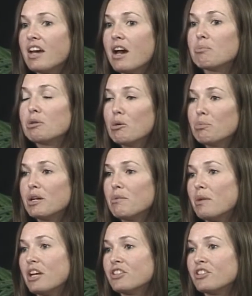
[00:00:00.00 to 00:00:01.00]
appropriate
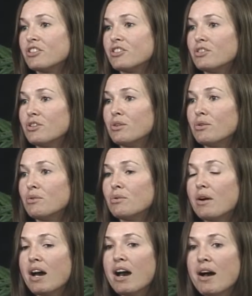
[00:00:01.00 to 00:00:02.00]
measures
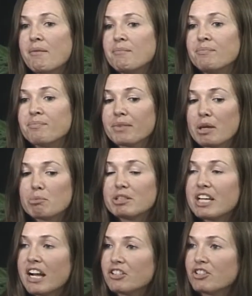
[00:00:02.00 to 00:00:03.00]
to
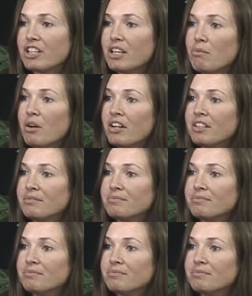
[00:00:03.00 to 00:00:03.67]
protect drinking water.